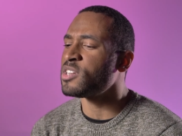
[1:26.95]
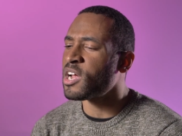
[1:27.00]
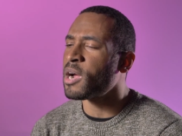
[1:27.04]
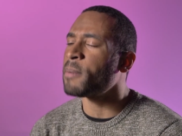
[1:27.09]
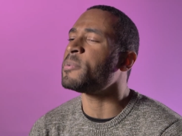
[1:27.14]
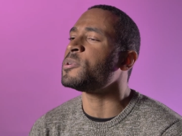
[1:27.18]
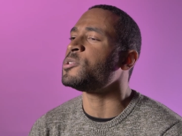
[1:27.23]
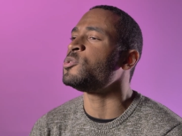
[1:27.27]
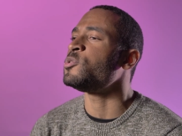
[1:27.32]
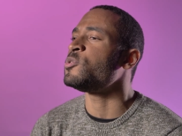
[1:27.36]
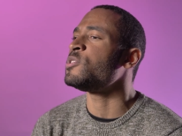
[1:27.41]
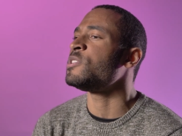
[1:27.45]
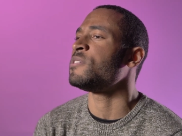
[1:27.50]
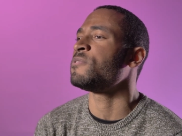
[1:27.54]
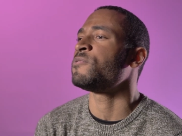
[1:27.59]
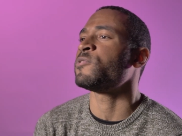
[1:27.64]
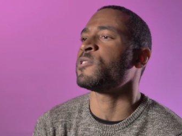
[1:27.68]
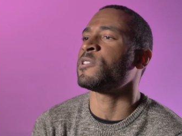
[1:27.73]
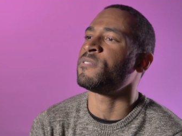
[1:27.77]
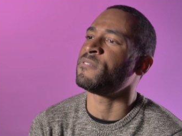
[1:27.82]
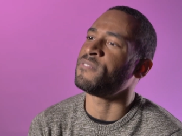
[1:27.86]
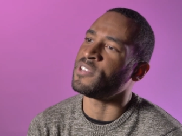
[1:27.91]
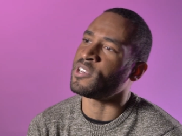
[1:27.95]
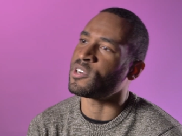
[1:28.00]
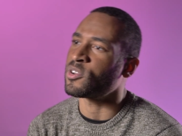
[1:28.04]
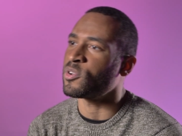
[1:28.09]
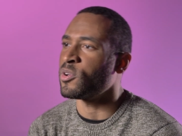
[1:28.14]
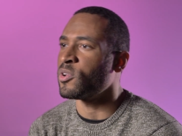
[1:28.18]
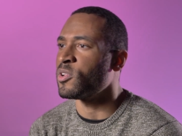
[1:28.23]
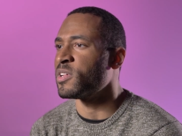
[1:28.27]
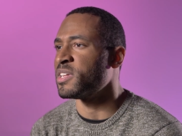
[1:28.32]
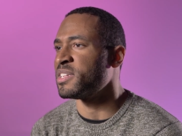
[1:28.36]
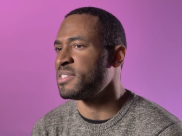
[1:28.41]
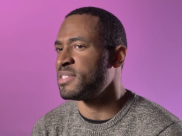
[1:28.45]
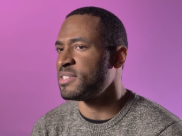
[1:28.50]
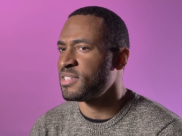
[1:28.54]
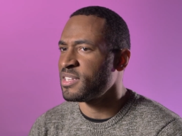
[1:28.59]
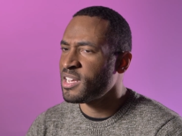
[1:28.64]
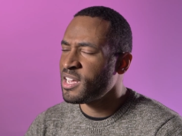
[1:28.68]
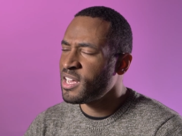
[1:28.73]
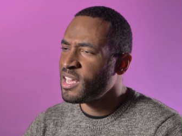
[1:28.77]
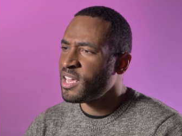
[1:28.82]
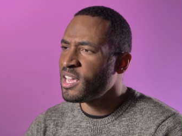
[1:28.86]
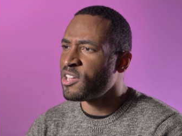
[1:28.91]
an opportunity for a vehicle.
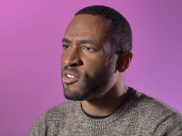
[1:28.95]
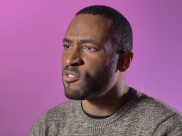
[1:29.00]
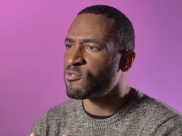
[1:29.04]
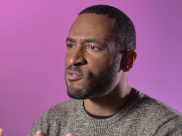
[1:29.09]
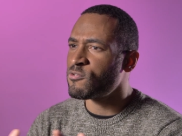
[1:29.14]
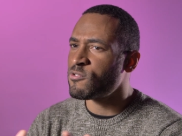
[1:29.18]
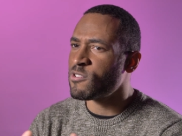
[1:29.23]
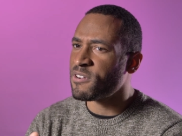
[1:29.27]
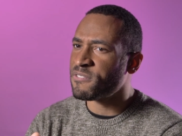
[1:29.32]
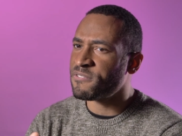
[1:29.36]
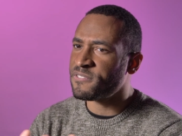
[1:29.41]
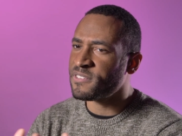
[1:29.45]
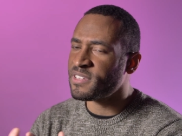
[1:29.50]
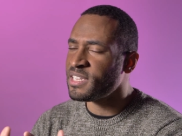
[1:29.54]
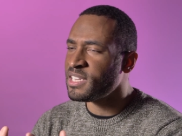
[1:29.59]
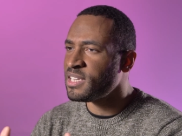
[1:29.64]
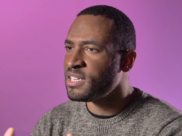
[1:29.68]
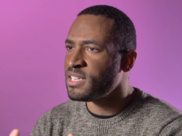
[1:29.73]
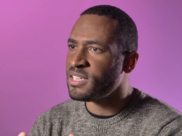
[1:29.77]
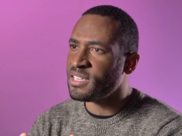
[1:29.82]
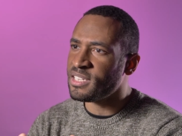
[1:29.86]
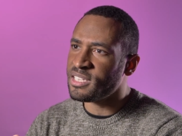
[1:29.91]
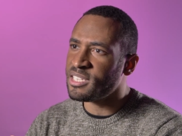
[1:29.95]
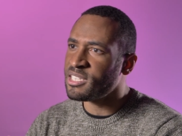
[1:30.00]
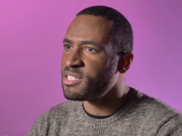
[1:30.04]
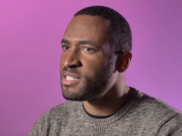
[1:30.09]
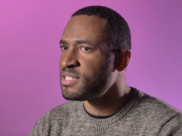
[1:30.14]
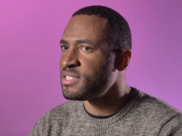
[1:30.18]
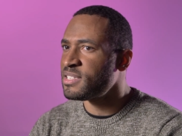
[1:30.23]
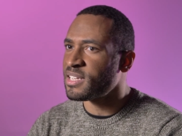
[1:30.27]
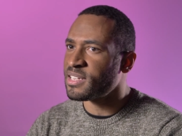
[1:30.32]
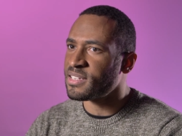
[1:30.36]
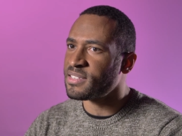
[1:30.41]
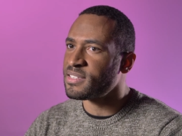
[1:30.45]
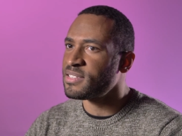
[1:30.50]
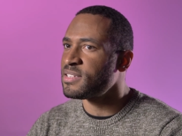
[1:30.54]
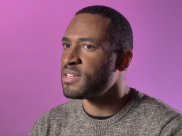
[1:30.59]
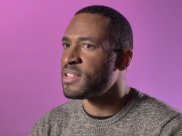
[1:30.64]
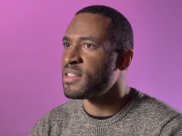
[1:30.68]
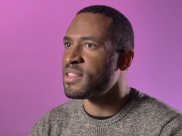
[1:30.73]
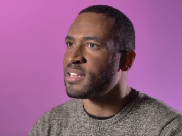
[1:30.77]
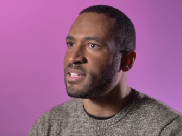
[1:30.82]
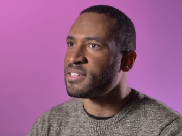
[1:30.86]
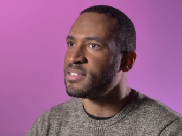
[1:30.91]
It's, it roughly sits
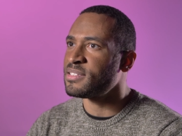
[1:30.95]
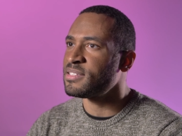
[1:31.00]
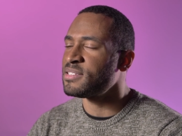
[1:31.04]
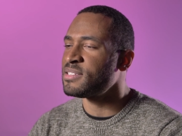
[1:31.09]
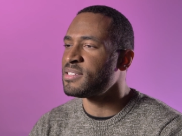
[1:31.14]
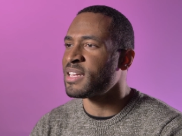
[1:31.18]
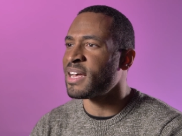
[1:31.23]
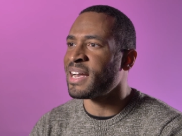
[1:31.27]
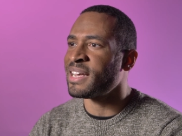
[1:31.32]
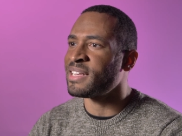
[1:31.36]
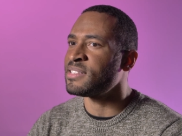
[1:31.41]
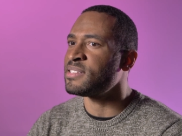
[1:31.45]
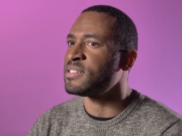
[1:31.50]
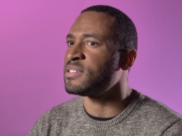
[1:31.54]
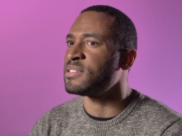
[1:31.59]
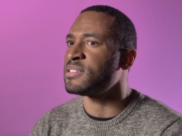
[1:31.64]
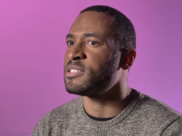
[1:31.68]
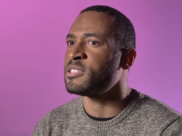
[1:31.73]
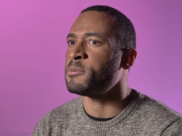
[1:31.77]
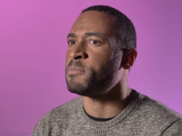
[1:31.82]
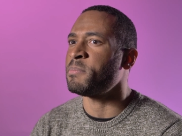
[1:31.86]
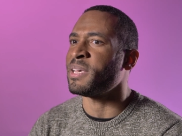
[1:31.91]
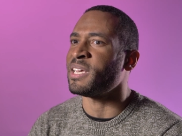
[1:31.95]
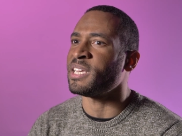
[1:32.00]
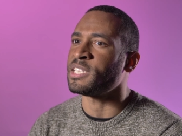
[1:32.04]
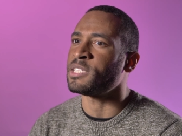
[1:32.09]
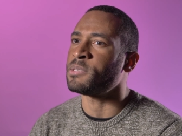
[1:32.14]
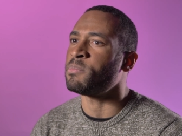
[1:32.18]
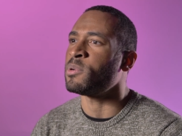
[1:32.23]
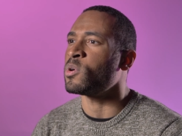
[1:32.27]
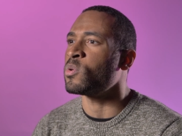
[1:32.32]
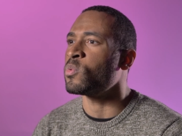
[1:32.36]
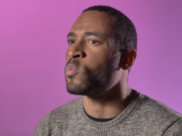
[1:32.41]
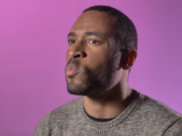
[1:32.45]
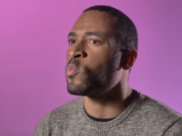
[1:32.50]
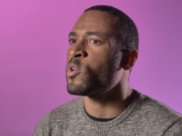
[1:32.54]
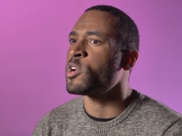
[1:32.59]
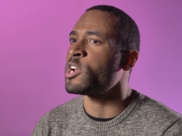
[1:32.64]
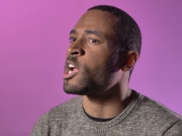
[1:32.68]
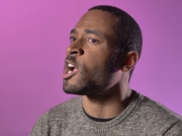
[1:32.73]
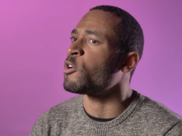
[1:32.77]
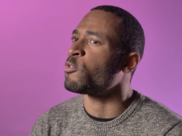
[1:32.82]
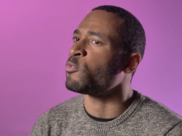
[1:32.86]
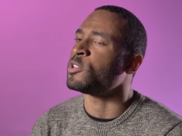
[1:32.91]
in this size and space, but
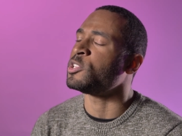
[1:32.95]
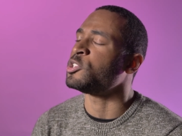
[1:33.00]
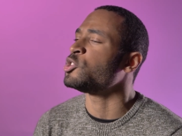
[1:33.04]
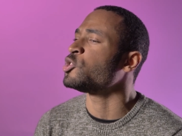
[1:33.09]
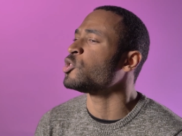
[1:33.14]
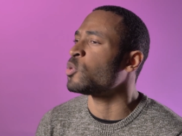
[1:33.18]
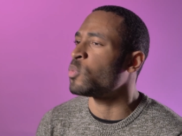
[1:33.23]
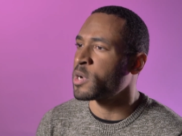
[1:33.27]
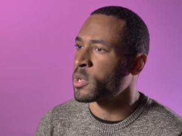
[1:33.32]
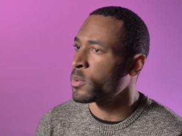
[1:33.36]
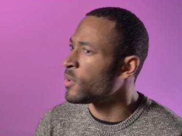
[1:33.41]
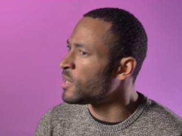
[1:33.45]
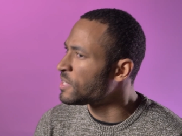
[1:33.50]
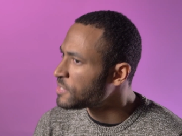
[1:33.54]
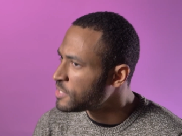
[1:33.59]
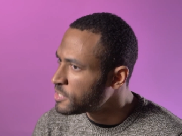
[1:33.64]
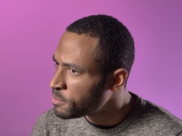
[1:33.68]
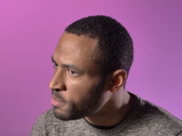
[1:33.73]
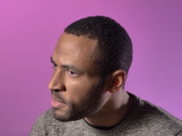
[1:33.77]
we're not really sure what it wants